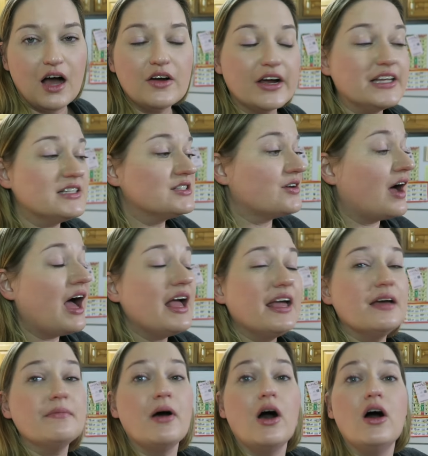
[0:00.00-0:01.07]
All right, so I
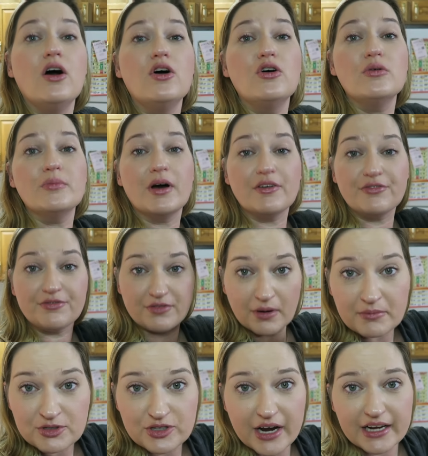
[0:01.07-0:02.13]
am home
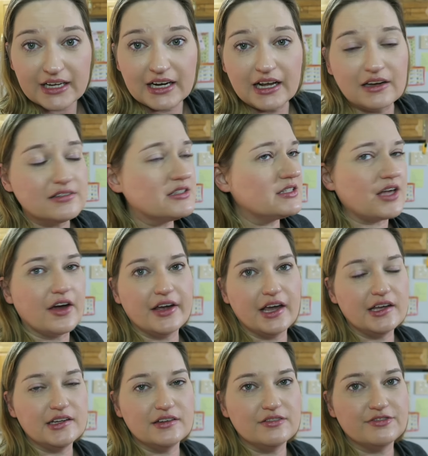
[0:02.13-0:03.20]
from Dragon House. Sorry
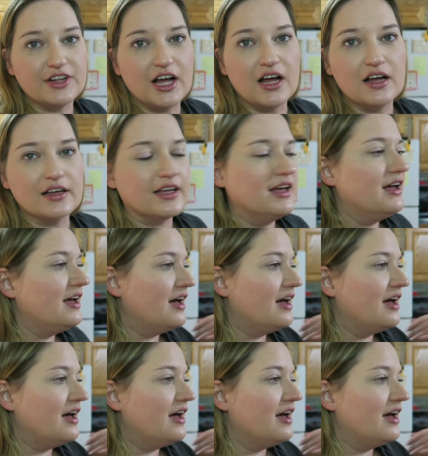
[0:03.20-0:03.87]
I didn't vlog.